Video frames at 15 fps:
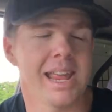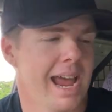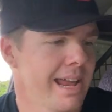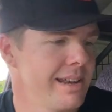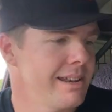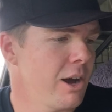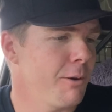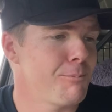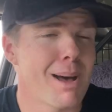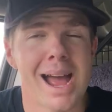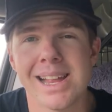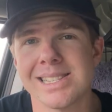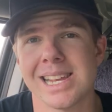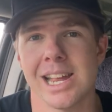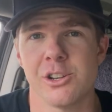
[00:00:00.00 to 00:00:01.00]
And I've
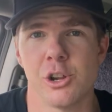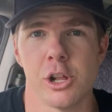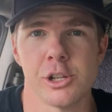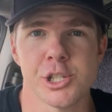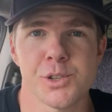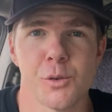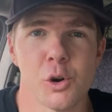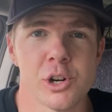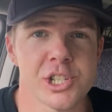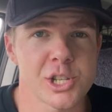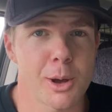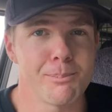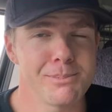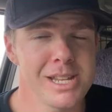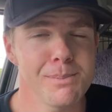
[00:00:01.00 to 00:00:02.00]
paid $10 for it,
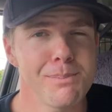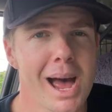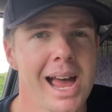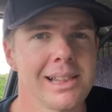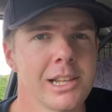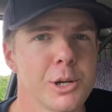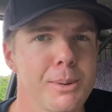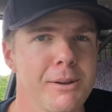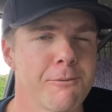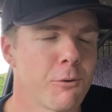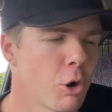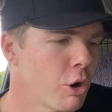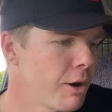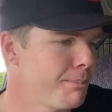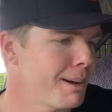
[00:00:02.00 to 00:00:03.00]
so I did pay a little bit
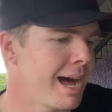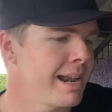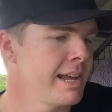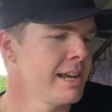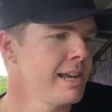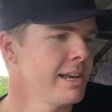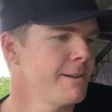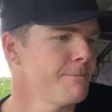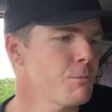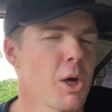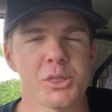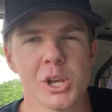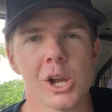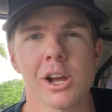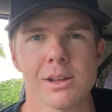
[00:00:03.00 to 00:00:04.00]
for it, but I
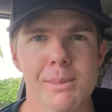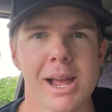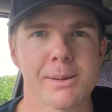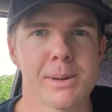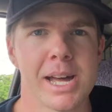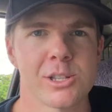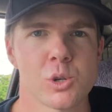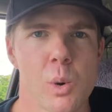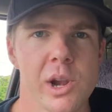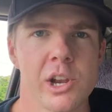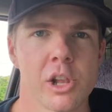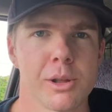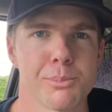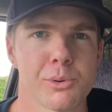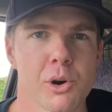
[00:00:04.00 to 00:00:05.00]
think I can make about a
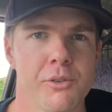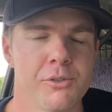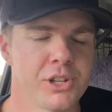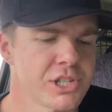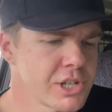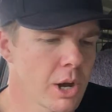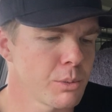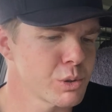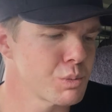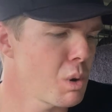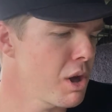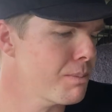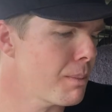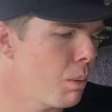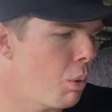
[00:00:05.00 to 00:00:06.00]
$20 profit. So it was
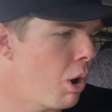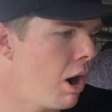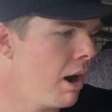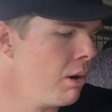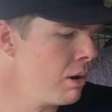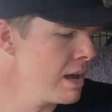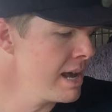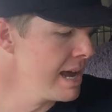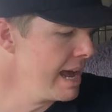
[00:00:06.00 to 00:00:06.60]
worth my while.